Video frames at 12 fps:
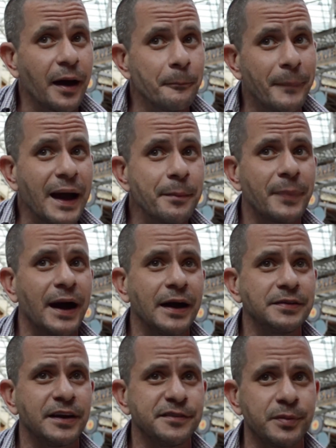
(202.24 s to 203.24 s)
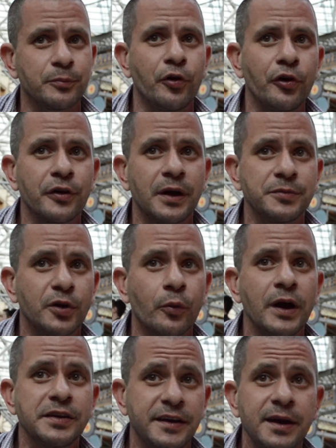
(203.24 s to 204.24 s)
my mind has been programmed in a
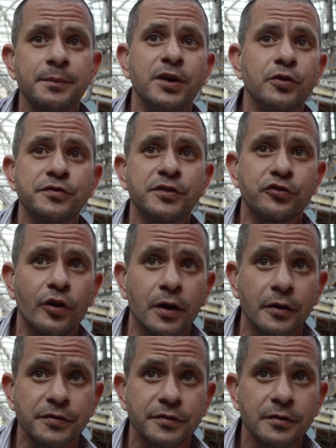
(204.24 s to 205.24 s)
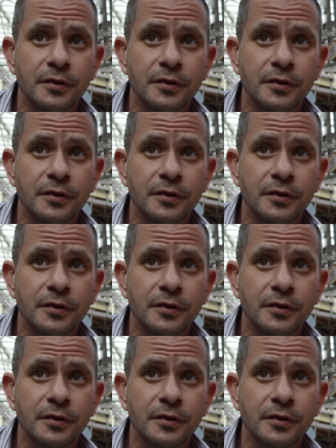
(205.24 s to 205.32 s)
way to keep me using drugs.